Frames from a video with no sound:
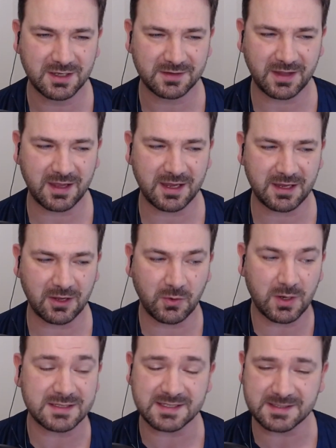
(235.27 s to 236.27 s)
They are
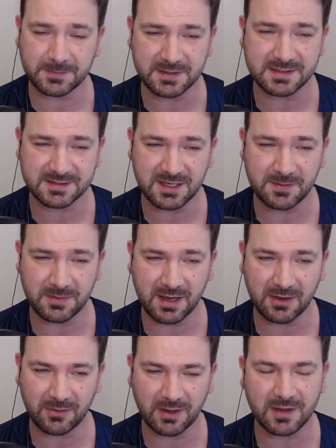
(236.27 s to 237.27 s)
quite a disciplined team now.